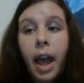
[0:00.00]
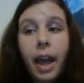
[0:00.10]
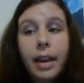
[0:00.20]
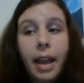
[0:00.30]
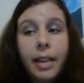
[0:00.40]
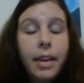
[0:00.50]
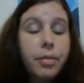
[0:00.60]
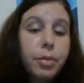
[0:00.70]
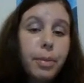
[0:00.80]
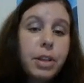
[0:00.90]
and get the
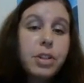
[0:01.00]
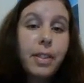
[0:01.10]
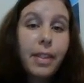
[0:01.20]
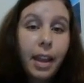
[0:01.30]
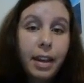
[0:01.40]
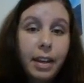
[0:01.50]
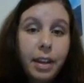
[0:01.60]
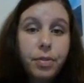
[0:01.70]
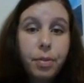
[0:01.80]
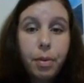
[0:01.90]
information they
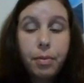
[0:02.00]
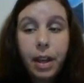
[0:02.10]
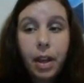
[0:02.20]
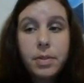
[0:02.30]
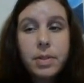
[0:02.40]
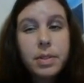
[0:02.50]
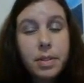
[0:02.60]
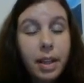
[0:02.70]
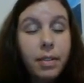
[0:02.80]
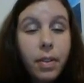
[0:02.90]
need from the
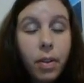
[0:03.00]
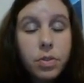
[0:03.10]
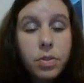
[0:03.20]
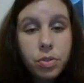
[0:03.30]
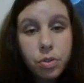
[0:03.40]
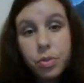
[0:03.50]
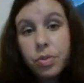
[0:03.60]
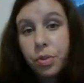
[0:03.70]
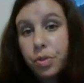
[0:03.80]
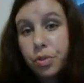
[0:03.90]
videos, even those
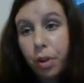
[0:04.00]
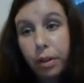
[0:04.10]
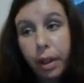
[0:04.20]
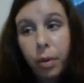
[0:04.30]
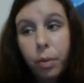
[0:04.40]
students who are struggling,